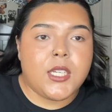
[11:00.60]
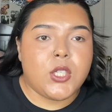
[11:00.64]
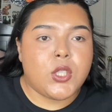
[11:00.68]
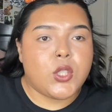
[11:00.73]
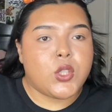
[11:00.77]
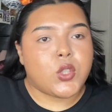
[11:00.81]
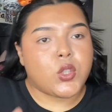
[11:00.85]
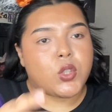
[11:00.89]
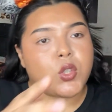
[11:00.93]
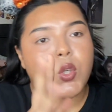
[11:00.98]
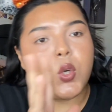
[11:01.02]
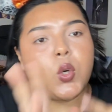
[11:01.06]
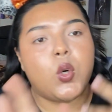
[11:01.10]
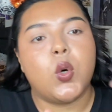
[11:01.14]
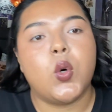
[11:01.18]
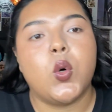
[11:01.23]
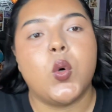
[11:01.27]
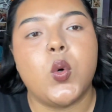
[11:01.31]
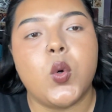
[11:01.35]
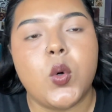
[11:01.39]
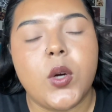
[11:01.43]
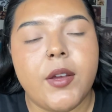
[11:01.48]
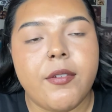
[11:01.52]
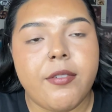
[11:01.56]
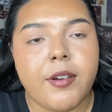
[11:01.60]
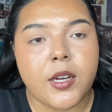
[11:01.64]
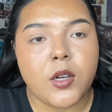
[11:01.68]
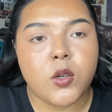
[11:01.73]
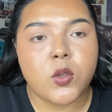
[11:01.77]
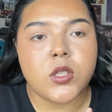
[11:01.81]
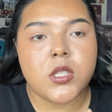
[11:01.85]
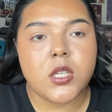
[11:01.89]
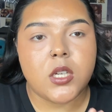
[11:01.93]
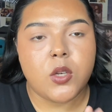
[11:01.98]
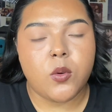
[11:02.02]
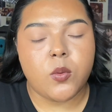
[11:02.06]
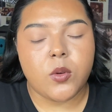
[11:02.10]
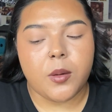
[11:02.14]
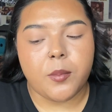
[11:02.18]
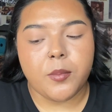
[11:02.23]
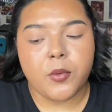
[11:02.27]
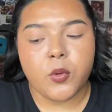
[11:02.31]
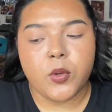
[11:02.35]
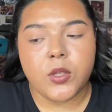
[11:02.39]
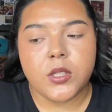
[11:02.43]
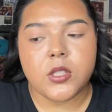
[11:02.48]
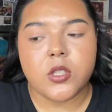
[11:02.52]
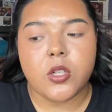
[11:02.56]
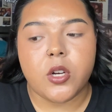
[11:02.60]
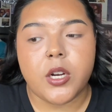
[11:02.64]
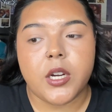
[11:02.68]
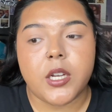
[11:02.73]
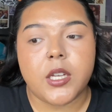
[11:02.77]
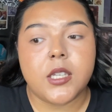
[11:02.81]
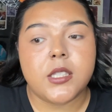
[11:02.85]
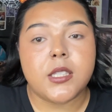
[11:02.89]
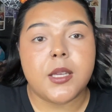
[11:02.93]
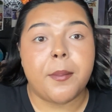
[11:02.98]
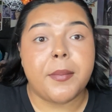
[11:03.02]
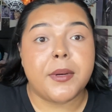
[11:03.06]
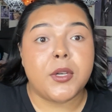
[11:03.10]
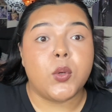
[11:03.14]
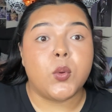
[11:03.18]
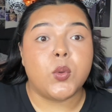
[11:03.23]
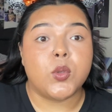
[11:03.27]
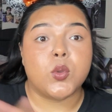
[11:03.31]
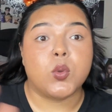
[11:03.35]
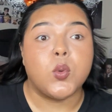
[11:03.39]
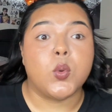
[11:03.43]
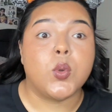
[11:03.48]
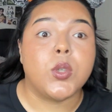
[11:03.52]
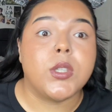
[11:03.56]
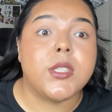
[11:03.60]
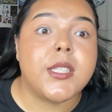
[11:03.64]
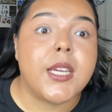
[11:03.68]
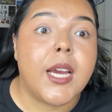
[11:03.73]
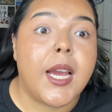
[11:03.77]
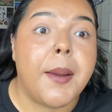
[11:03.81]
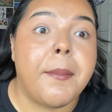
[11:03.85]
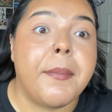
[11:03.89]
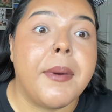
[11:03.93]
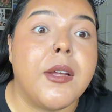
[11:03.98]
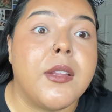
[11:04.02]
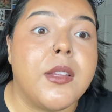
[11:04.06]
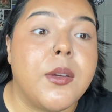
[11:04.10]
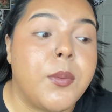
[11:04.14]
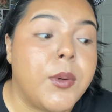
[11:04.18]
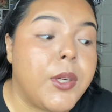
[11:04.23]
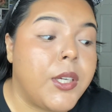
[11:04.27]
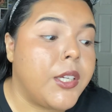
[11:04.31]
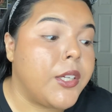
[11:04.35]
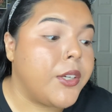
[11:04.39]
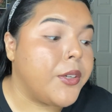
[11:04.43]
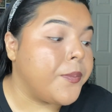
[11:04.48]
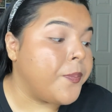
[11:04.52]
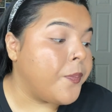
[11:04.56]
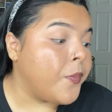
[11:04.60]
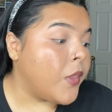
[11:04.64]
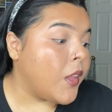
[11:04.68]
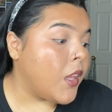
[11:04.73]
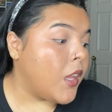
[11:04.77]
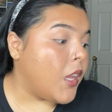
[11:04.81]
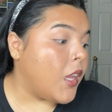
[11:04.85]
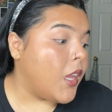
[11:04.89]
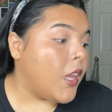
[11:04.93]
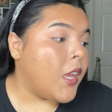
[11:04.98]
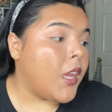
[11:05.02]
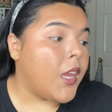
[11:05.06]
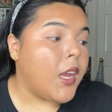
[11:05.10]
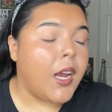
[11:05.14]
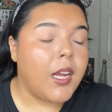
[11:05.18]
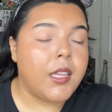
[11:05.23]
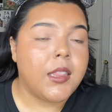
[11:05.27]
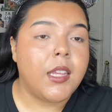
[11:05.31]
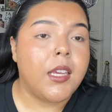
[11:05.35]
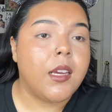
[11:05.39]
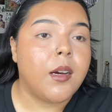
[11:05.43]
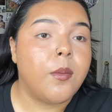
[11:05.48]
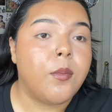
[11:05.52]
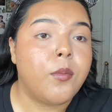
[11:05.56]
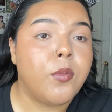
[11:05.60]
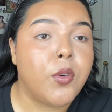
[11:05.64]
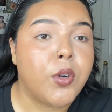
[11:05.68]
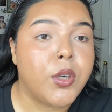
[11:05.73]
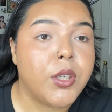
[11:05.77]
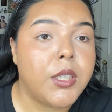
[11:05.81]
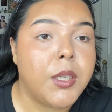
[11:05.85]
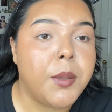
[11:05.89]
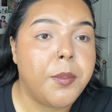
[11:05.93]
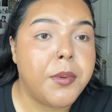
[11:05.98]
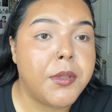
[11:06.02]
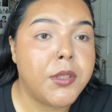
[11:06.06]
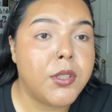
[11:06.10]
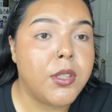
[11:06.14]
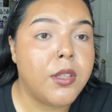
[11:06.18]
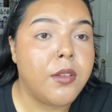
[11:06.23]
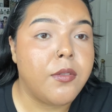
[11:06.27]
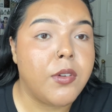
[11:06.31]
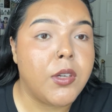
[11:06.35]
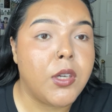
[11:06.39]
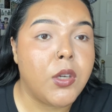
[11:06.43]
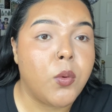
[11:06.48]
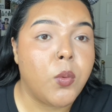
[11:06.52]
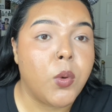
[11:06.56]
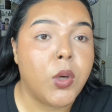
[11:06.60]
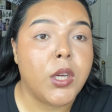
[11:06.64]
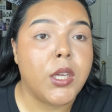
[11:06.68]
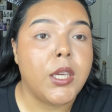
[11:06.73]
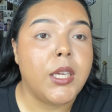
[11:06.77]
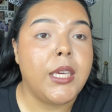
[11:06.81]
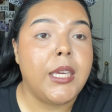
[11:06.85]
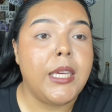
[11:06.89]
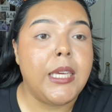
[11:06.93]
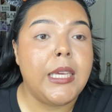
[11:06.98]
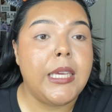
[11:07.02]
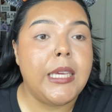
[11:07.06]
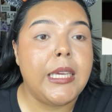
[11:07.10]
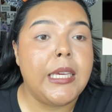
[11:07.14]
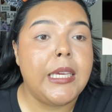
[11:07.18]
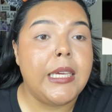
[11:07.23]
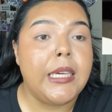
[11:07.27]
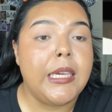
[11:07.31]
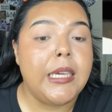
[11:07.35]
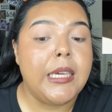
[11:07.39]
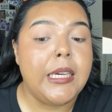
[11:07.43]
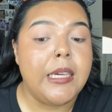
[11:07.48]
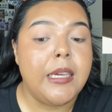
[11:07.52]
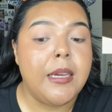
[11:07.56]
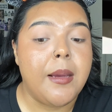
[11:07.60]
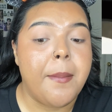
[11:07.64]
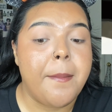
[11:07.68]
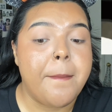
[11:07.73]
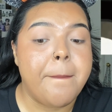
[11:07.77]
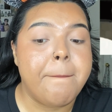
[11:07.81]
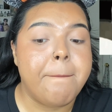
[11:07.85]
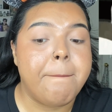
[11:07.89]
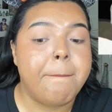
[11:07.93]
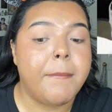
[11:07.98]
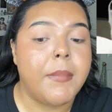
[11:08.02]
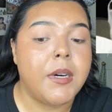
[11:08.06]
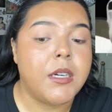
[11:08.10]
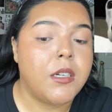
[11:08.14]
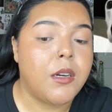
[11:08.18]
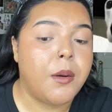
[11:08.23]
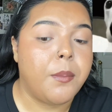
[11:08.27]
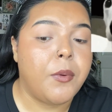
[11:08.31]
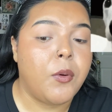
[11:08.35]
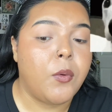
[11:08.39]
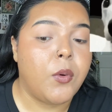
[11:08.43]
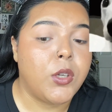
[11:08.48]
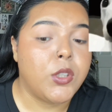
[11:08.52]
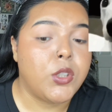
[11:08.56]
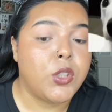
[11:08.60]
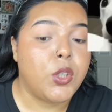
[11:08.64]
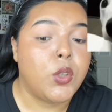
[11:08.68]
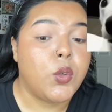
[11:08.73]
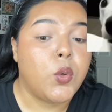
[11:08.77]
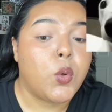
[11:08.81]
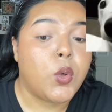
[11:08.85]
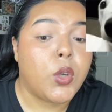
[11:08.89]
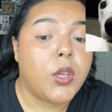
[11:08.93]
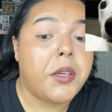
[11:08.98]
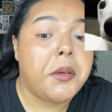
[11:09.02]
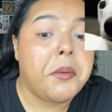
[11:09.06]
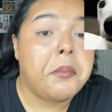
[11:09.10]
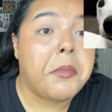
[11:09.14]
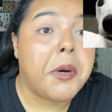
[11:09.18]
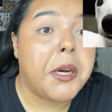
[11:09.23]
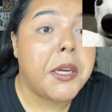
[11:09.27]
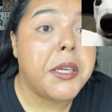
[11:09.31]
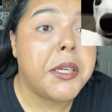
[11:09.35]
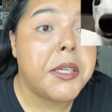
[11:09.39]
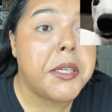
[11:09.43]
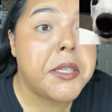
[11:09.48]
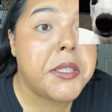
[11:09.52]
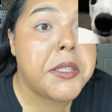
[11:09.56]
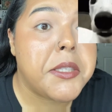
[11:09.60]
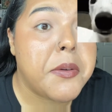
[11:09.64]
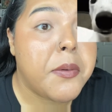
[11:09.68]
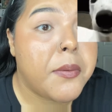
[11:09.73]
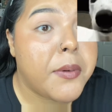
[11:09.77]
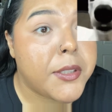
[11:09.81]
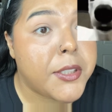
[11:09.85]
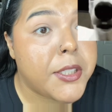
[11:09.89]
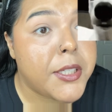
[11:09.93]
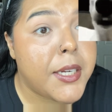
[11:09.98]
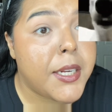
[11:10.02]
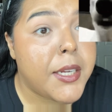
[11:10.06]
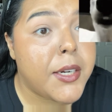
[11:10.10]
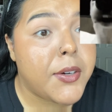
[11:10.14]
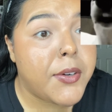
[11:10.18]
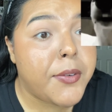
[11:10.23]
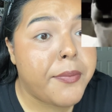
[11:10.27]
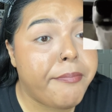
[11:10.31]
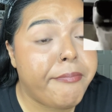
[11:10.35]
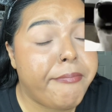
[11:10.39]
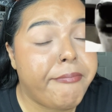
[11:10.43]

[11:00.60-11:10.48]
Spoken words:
So if I don't tell you what I'm doing, sorry, because I'm gonna do a story time now that we're here. I think I'm far deep into the video where he might not be watching, or he isn't watching at all.